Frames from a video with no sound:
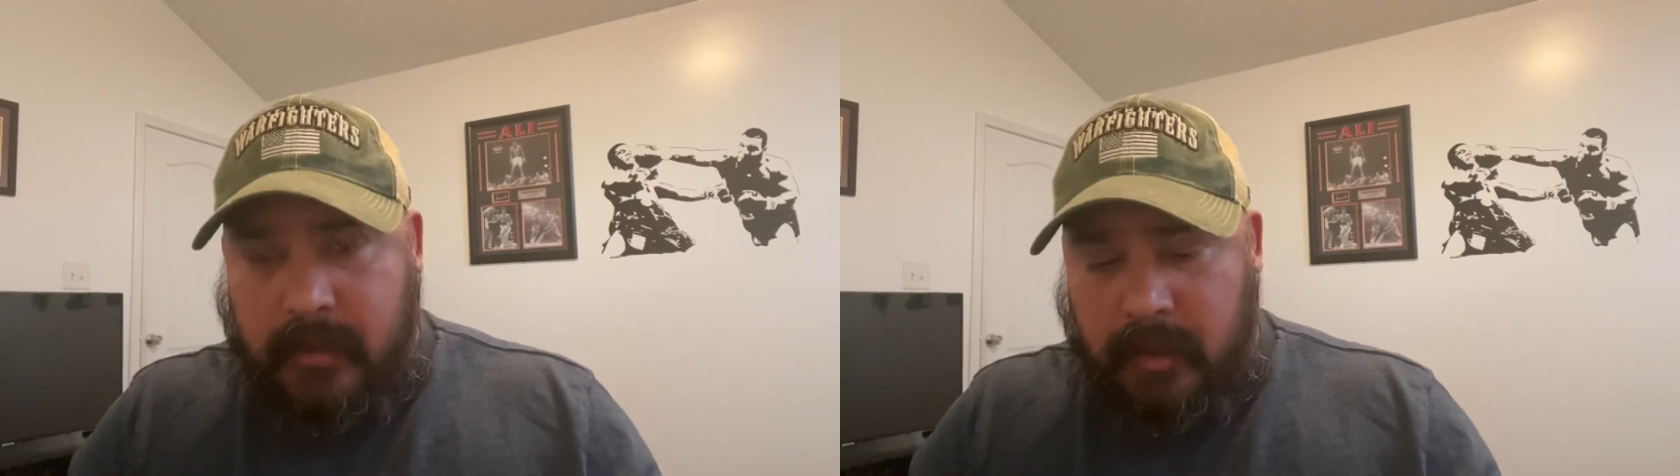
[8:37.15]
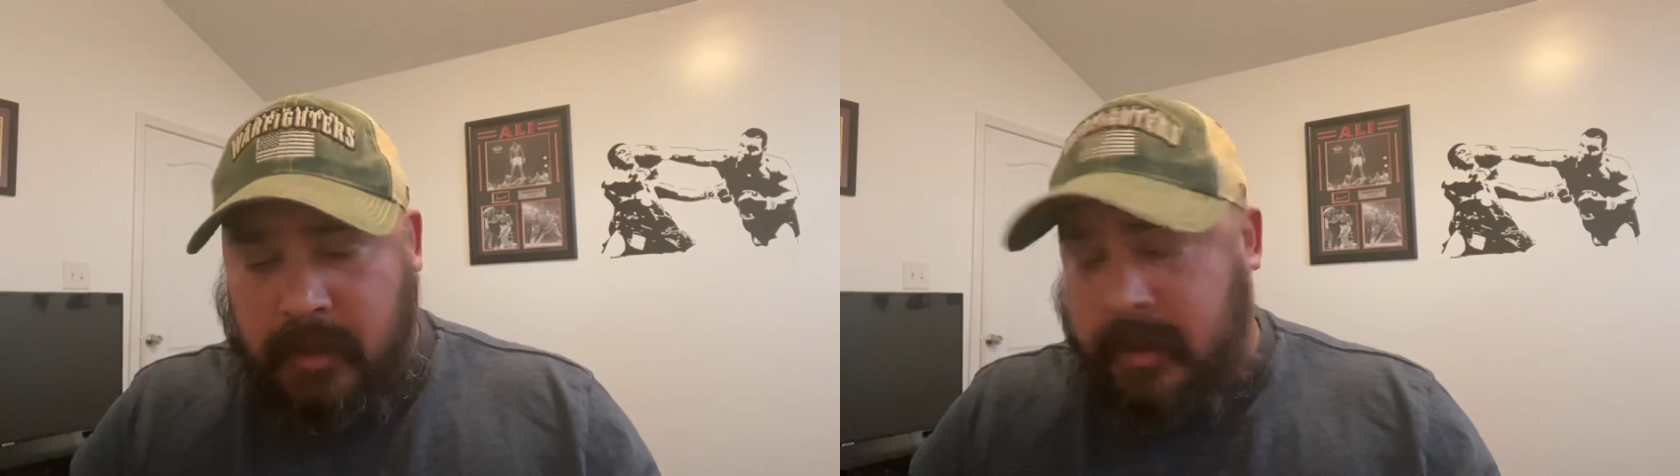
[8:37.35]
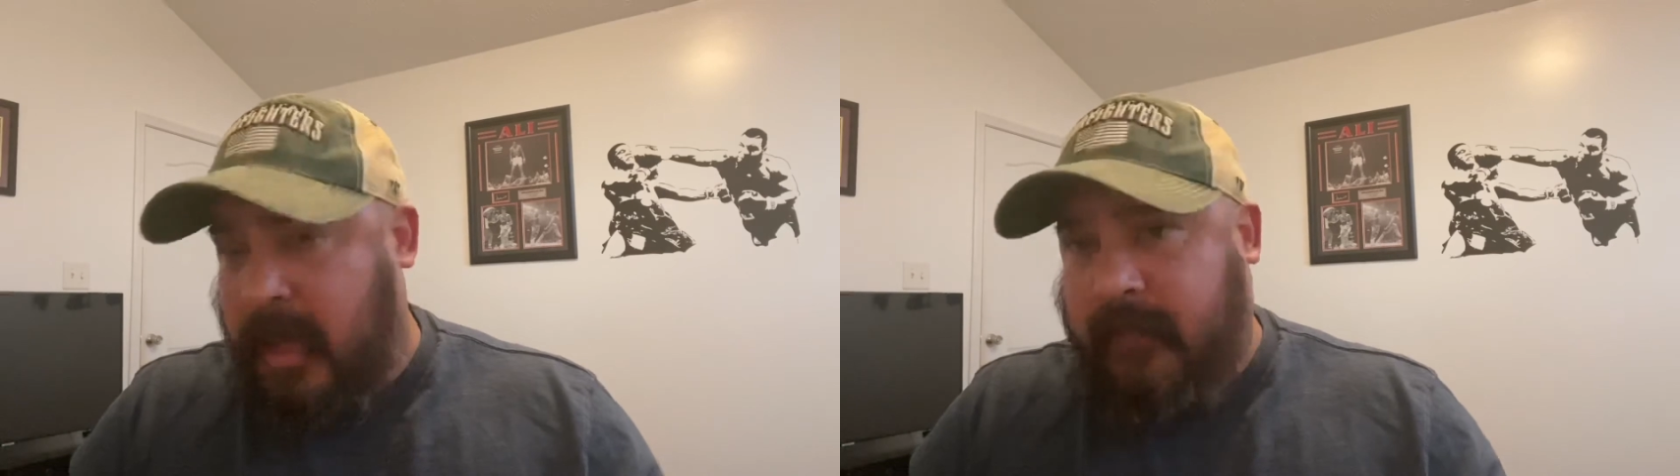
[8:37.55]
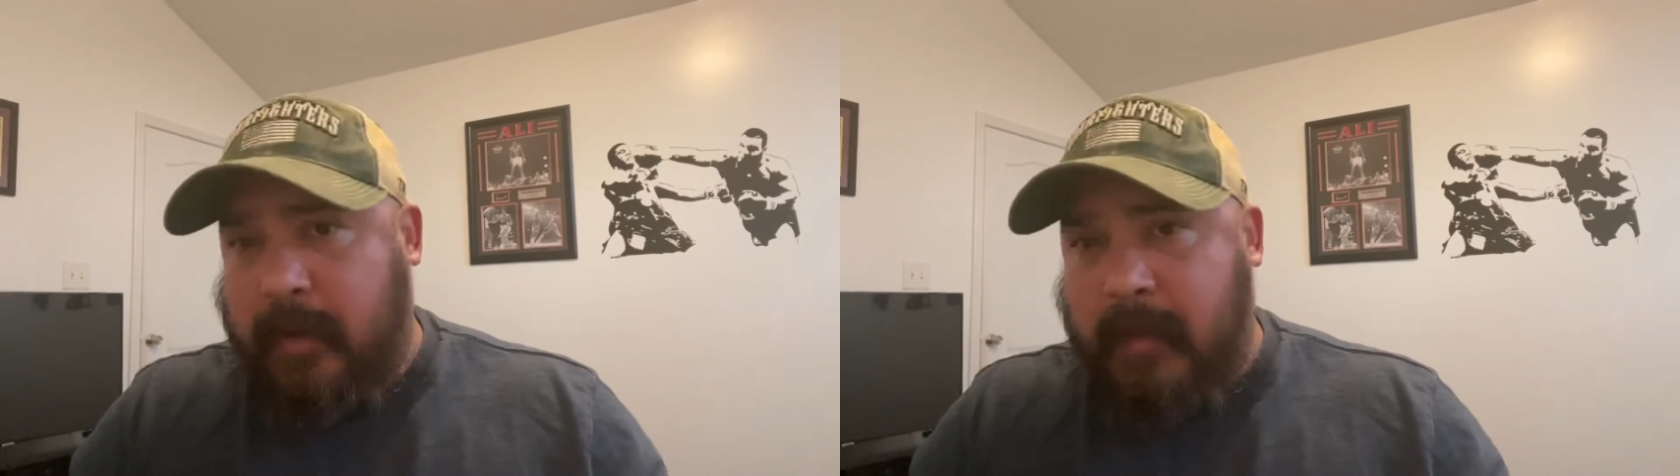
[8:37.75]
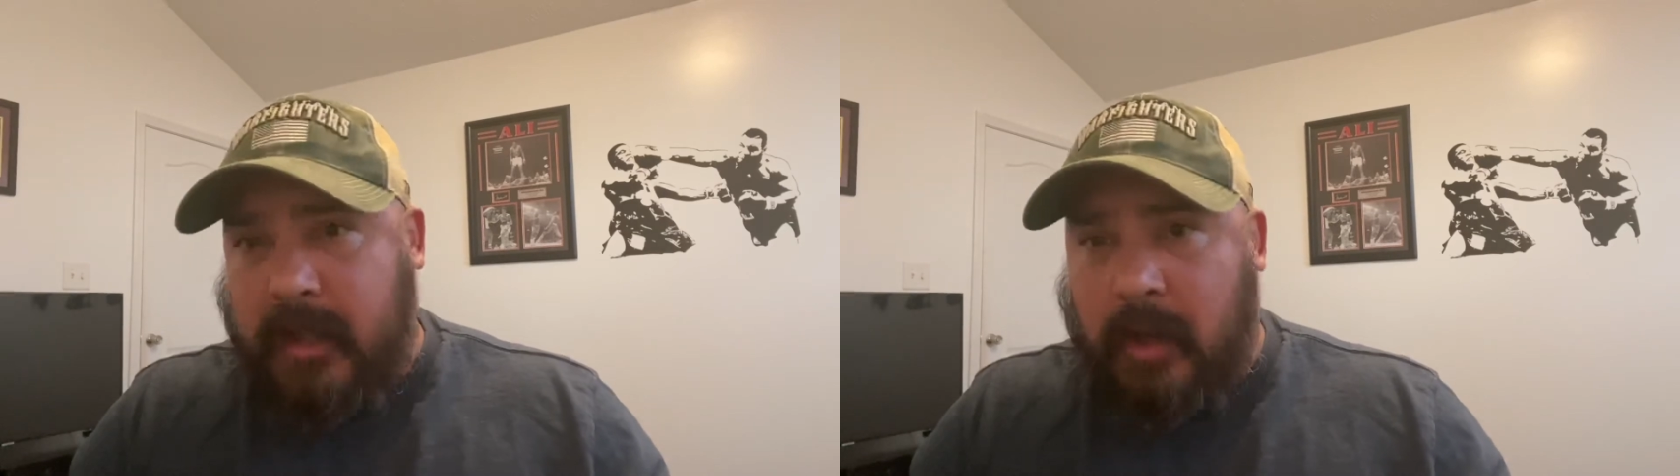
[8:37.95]
You could definitely
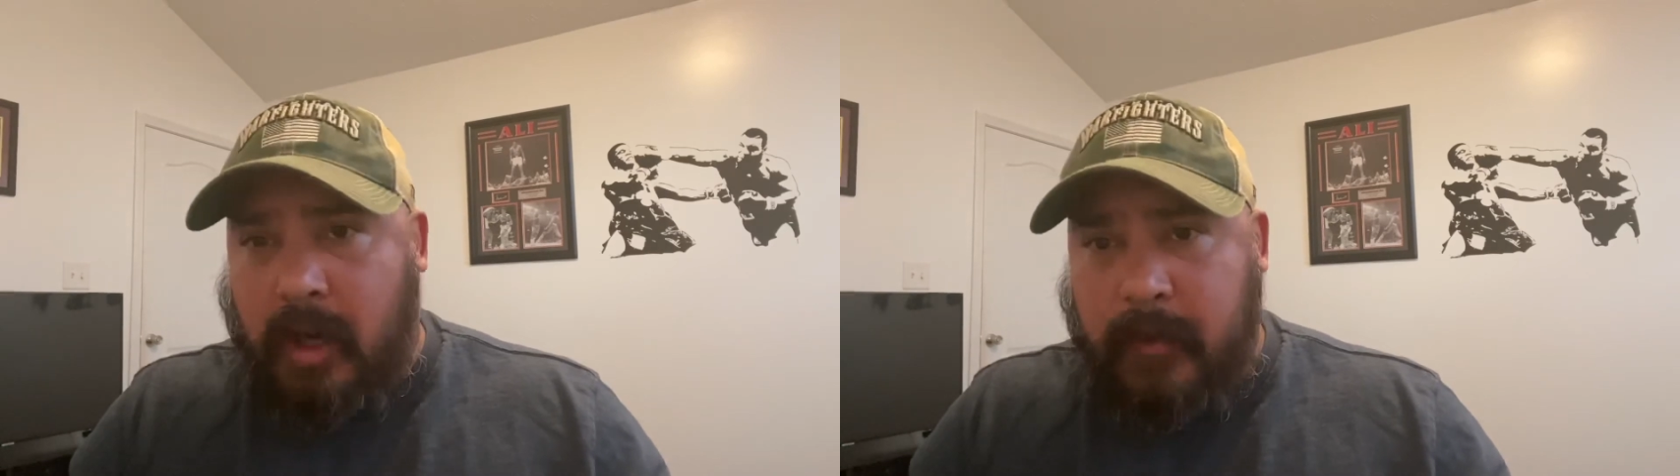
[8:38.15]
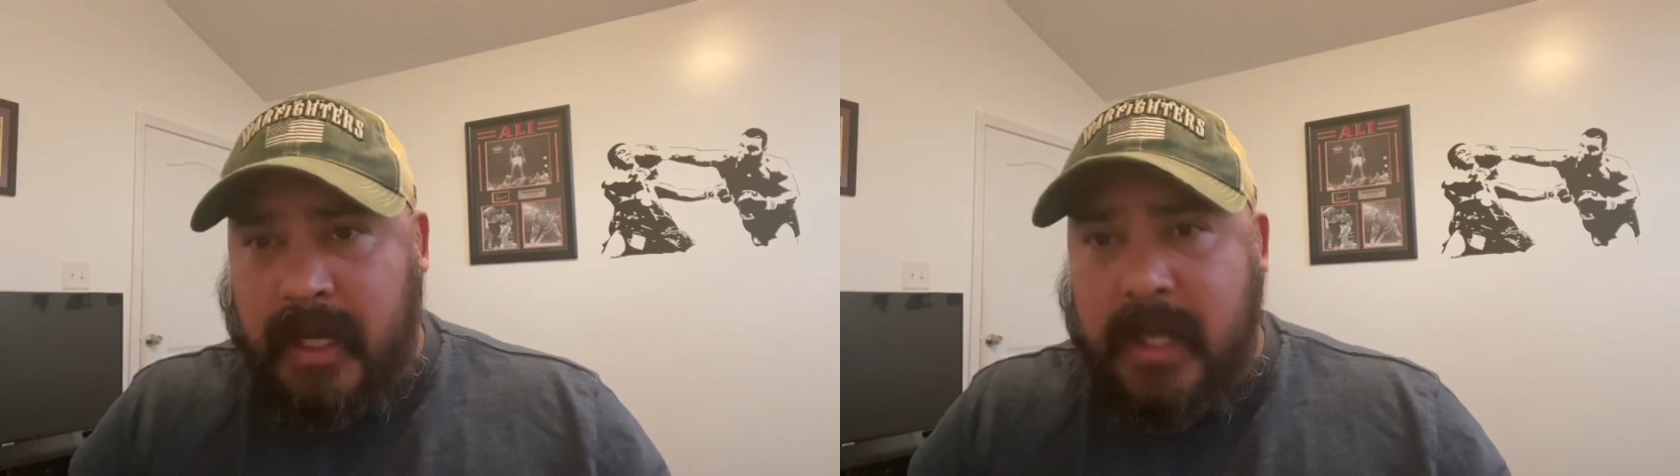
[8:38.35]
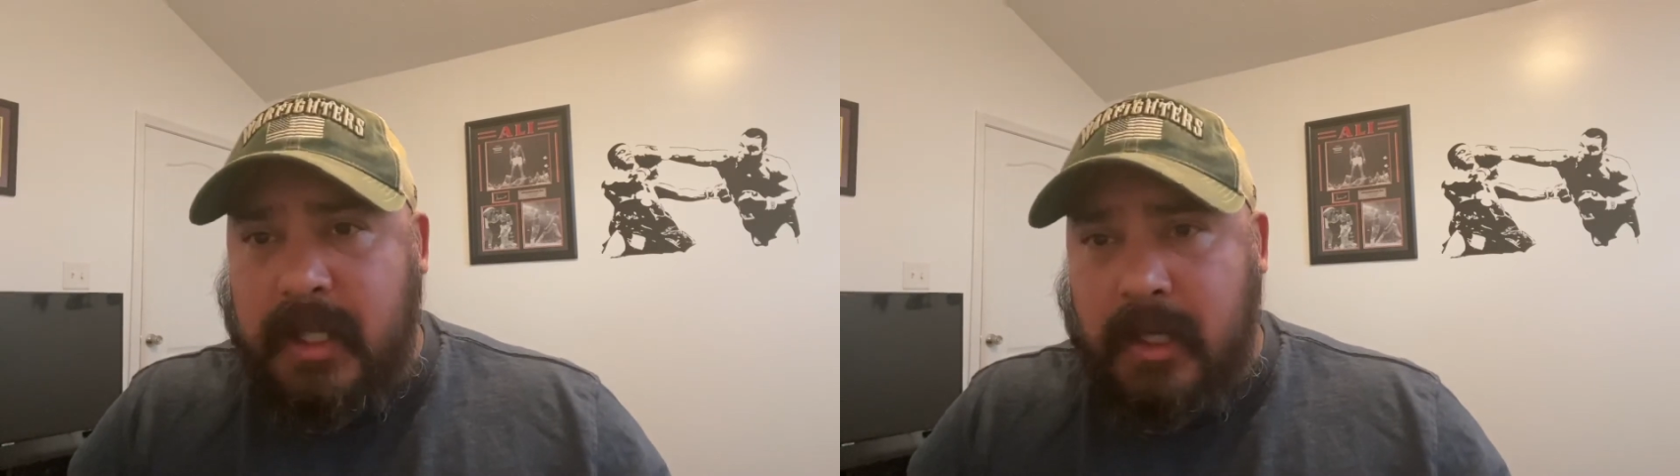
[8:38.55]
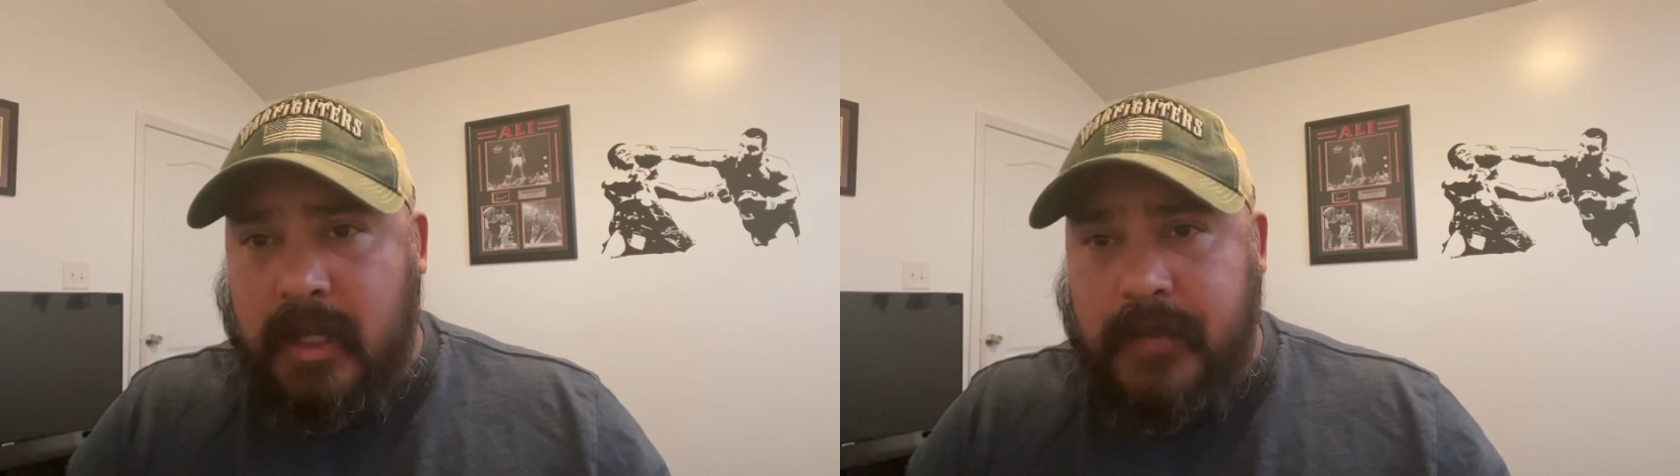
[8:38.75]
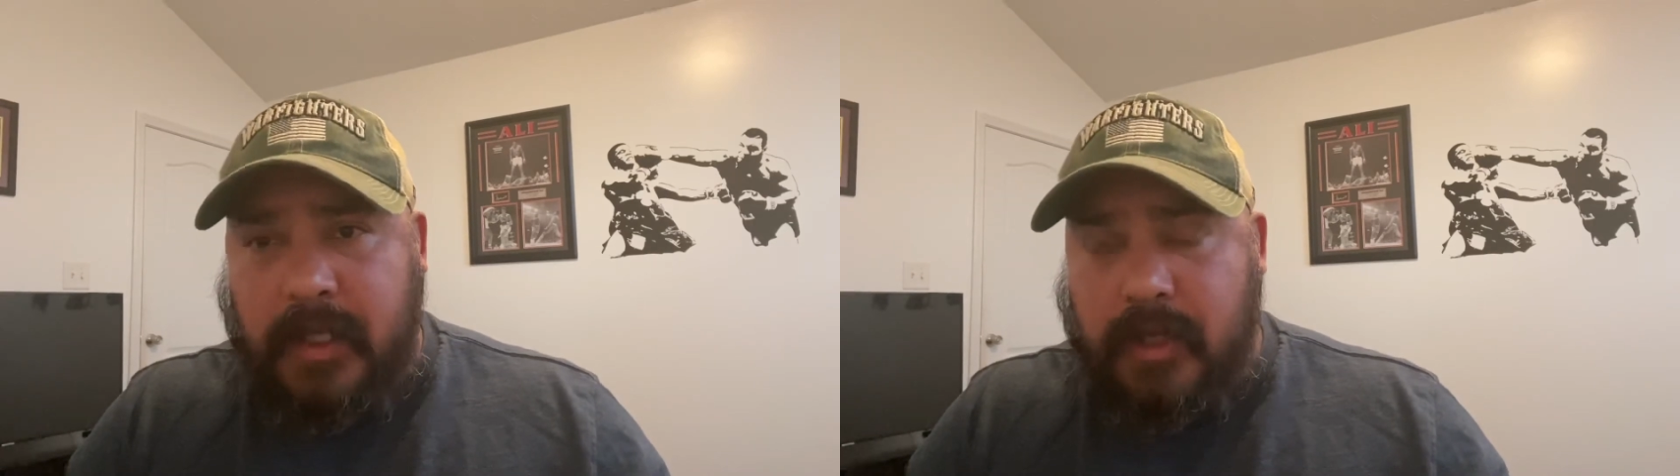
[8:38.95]
make the argument he did enough
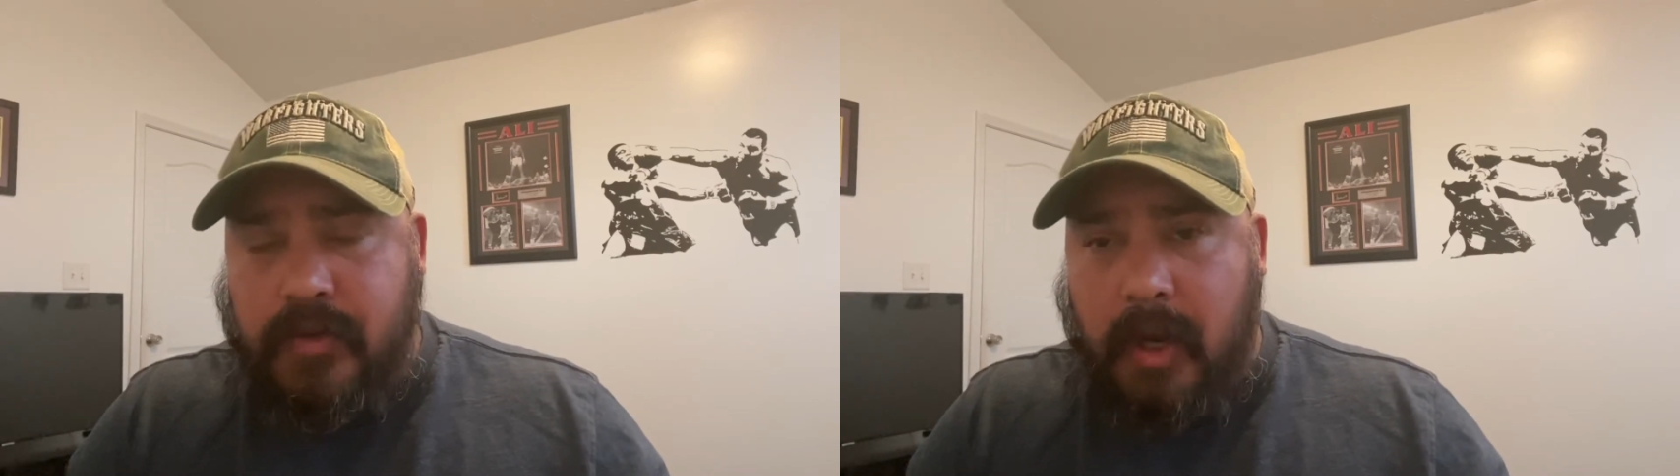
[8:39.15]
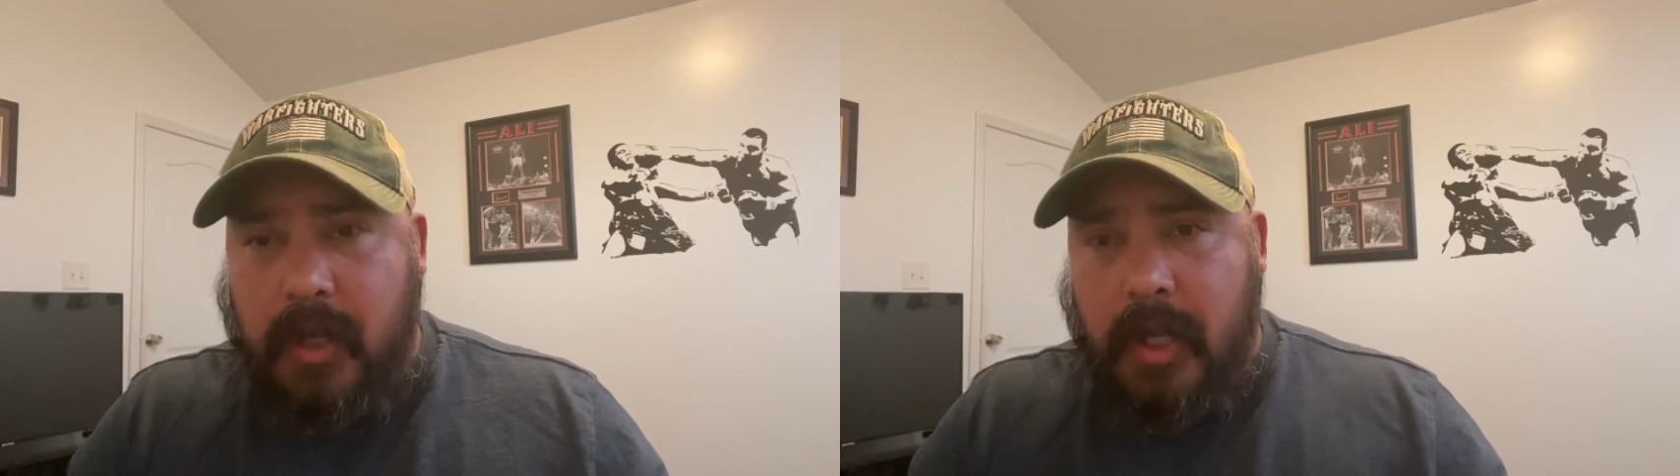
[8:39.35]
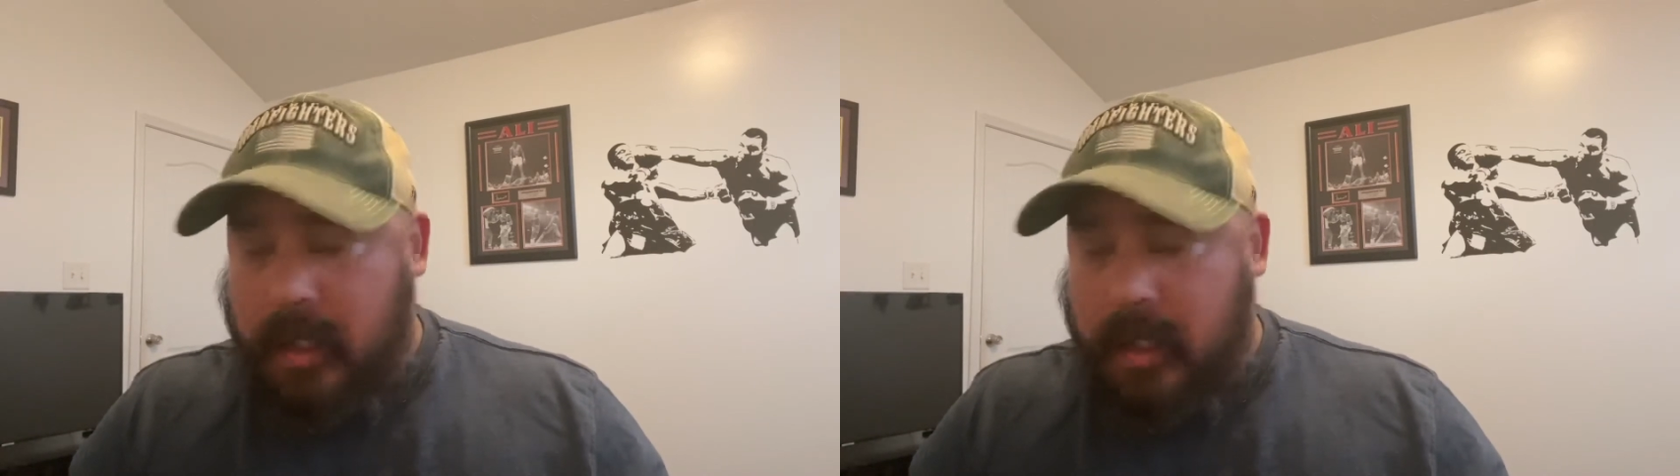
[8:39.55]
to get a draw.